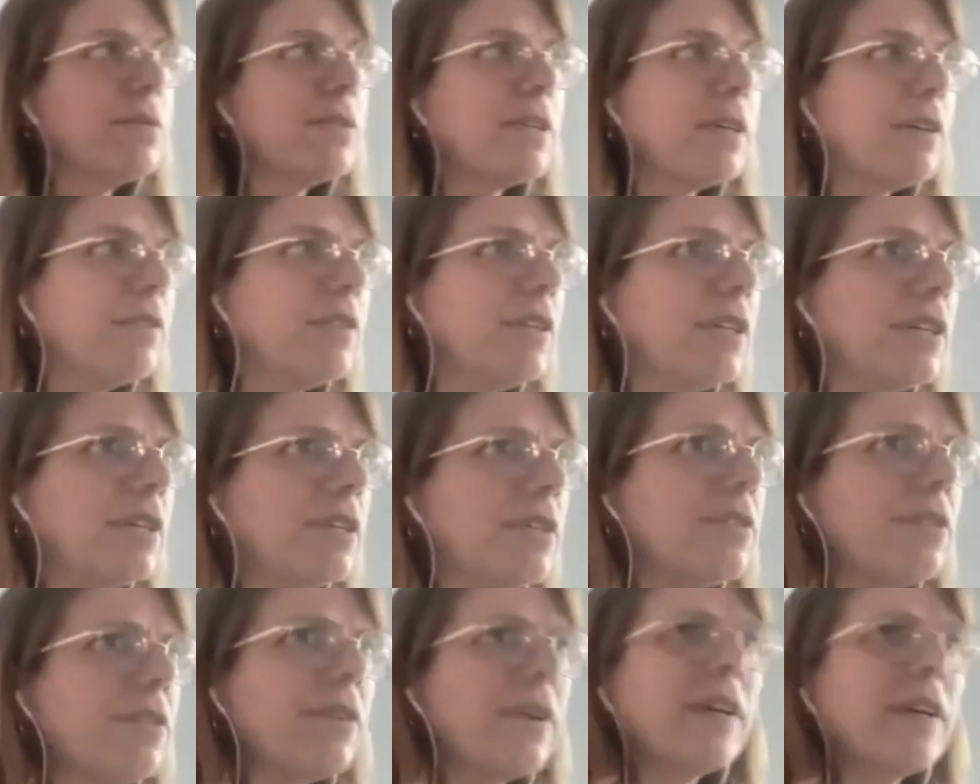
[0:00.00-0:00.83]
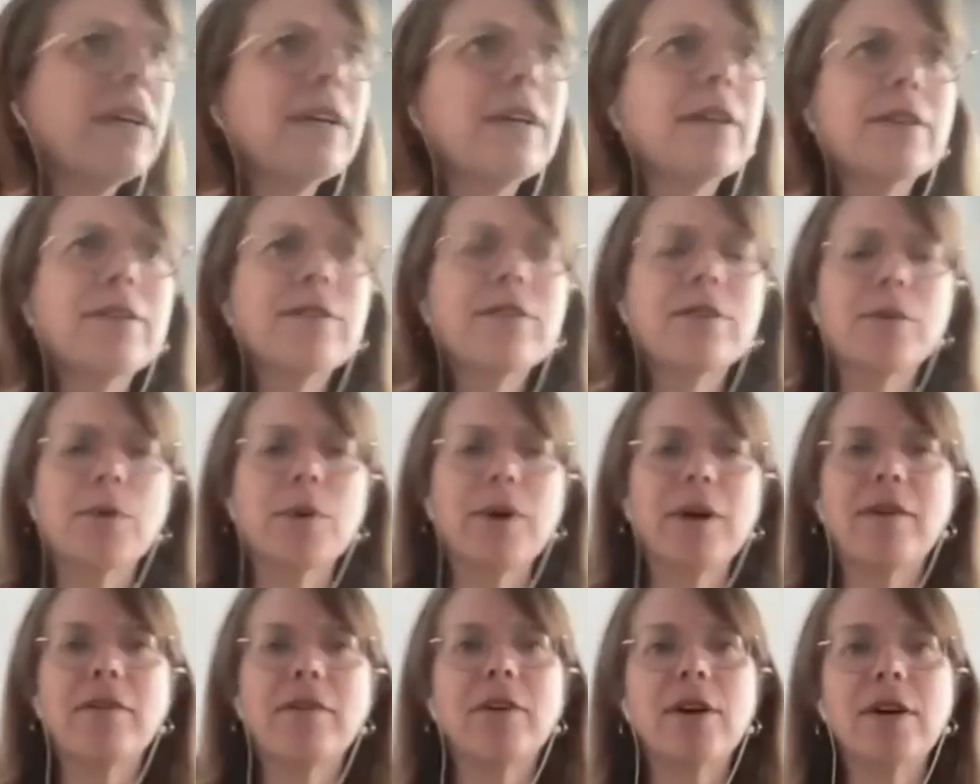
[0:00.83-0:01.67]
seven years or eight years or
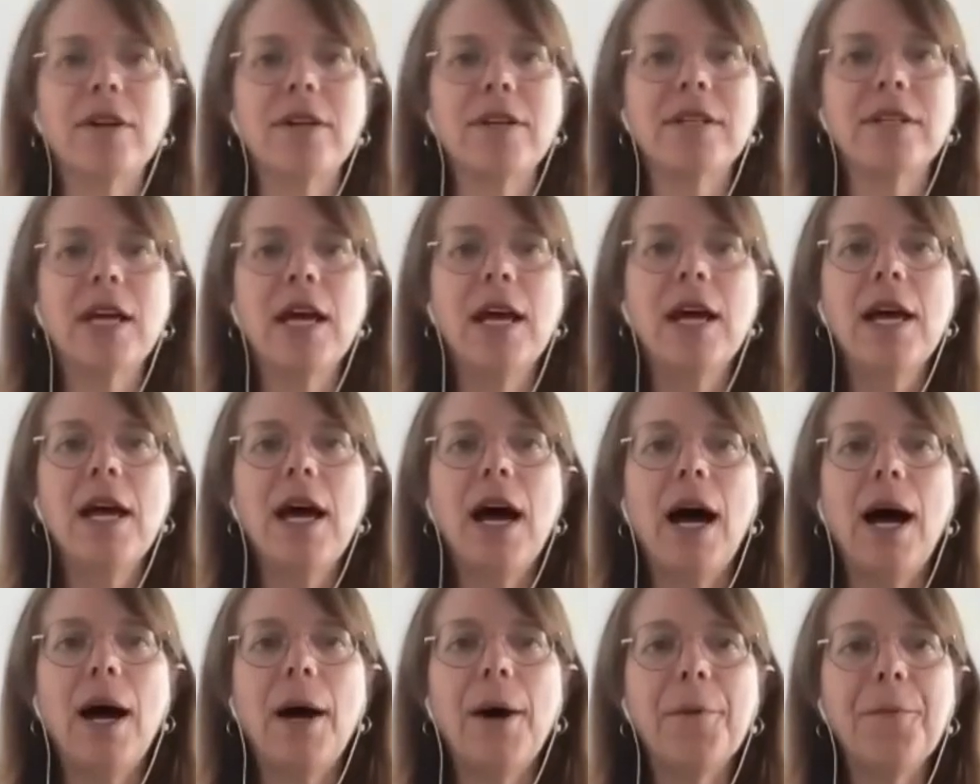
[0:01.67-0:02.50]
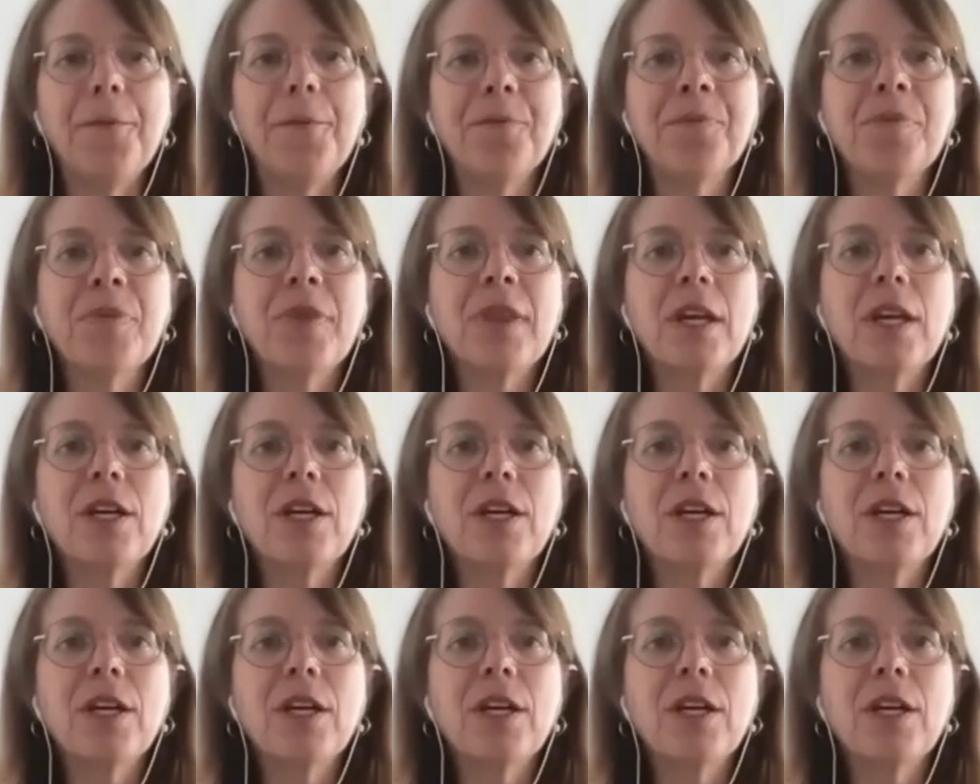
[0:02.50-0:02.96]
whatever it is, um,